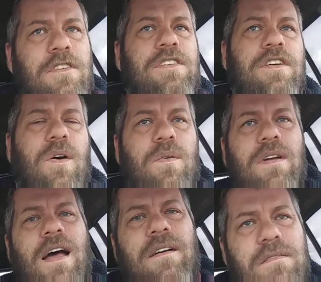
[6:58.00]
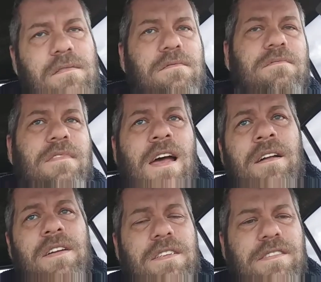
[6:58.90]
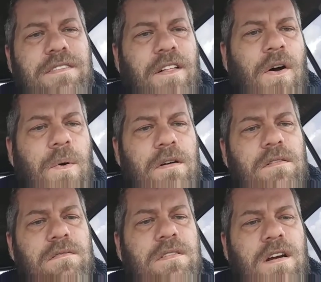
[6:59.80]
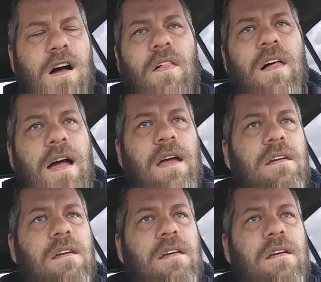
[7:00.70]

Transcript: so yeah. And it's slower. It's not like